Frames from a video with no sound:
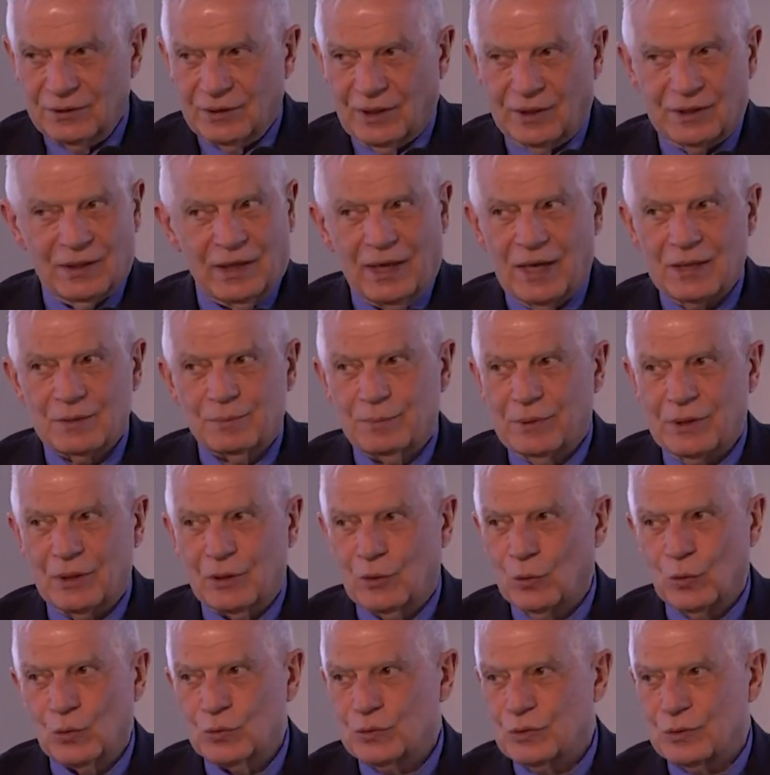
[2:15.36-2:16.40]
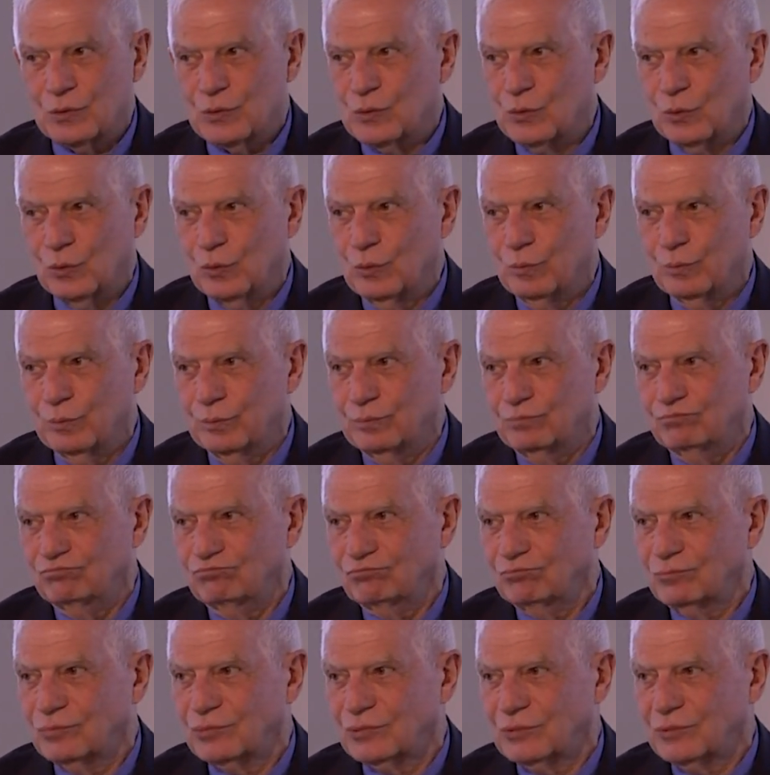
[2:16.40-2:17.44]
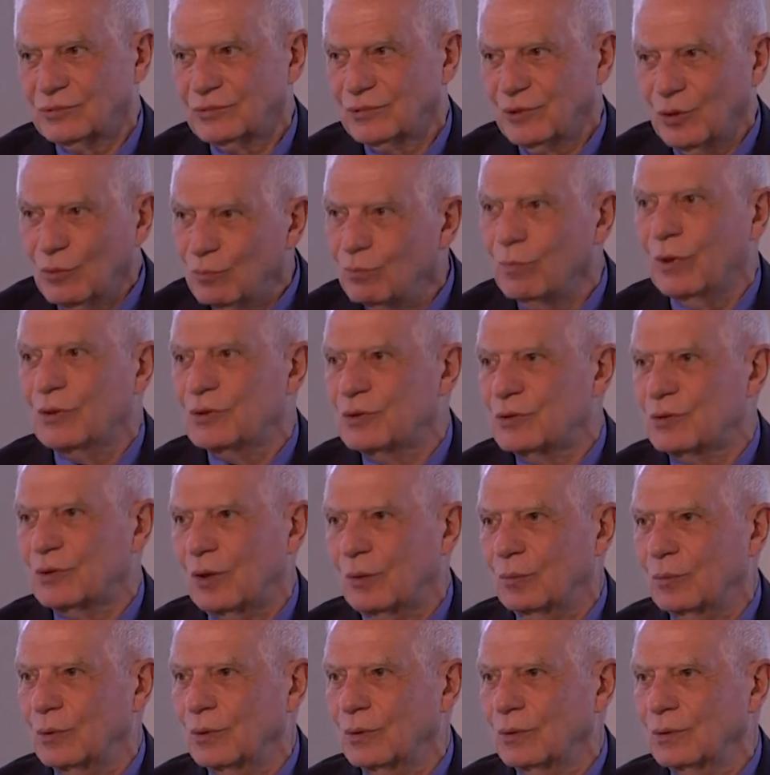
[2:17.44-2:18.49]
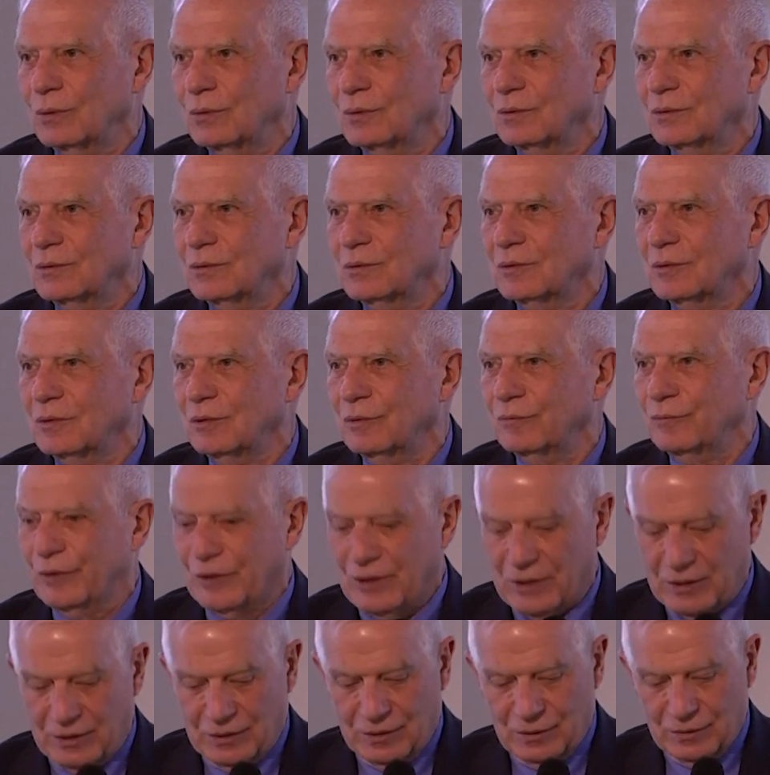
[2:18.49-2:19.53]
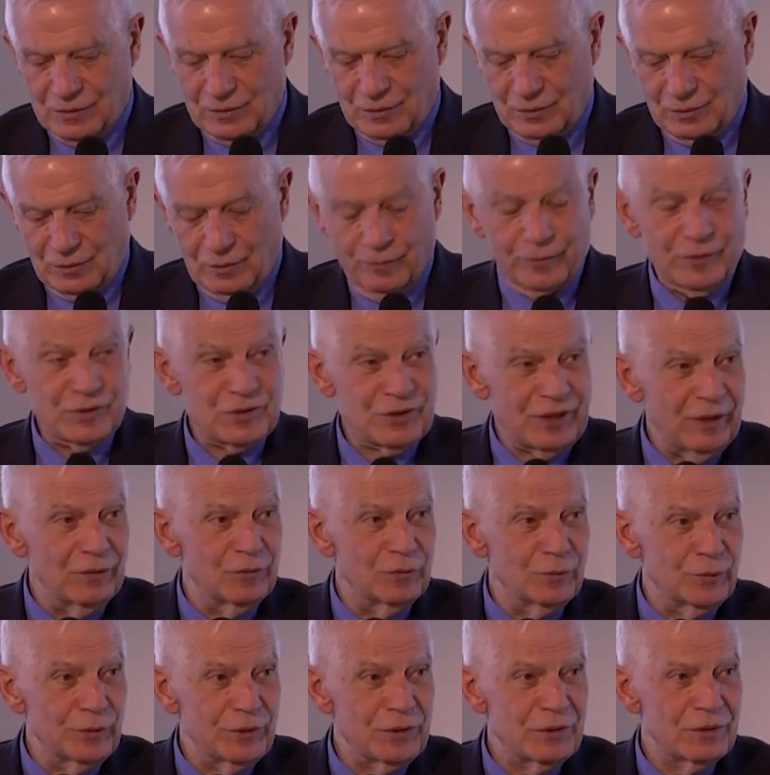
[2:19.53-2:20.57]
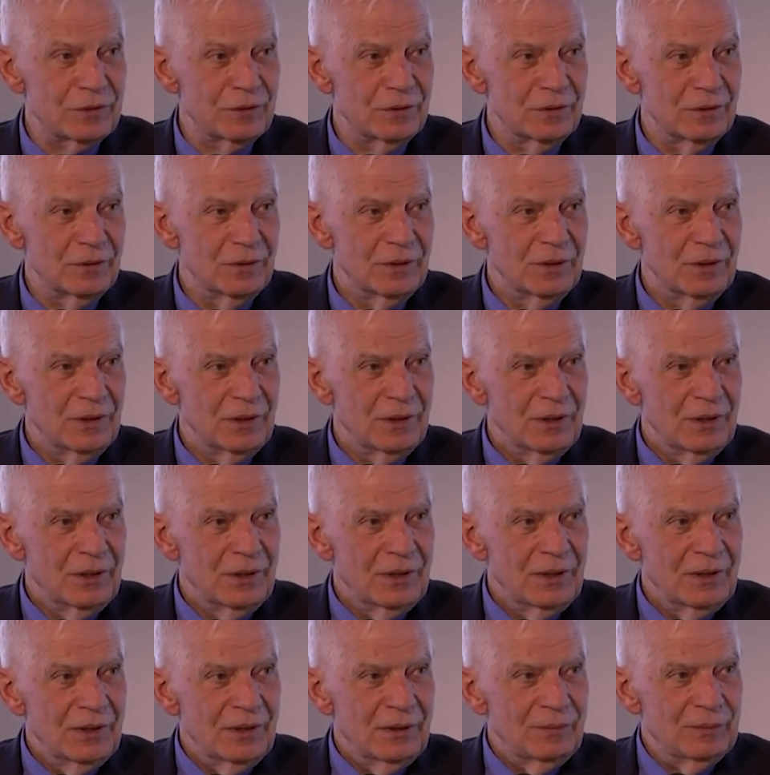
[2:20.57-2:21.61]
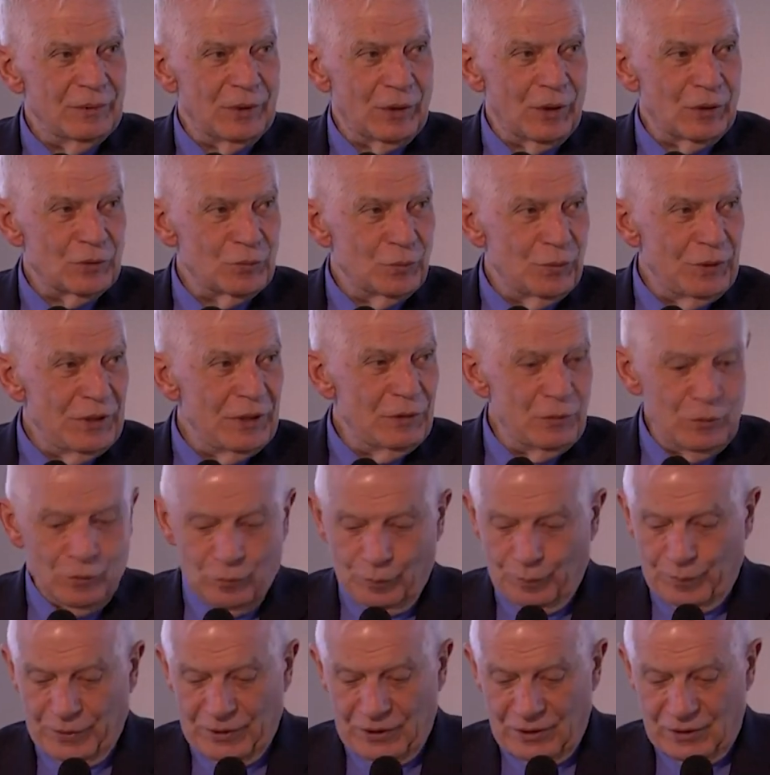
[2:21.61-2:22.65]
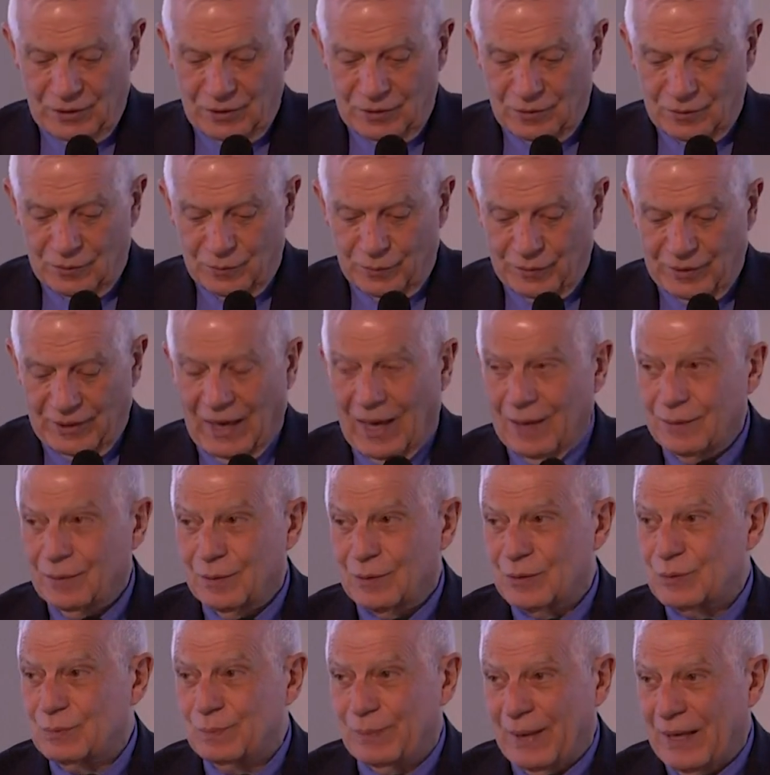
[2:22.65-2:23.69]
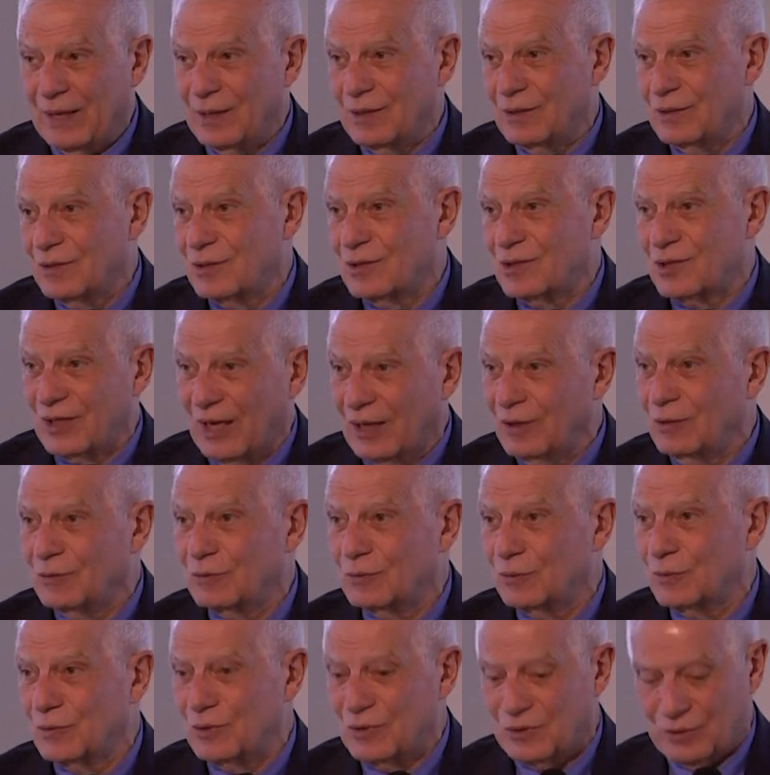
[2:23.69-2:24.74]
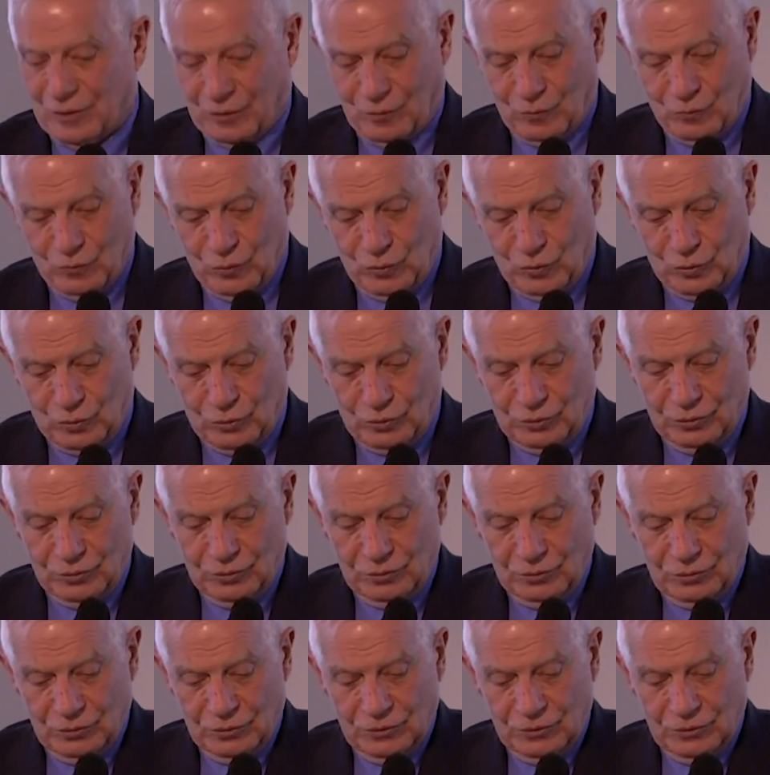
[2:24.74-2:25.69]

that has been causing so, so much trouble over years, over centuries, because we Europeans, we had to spend centuries at war.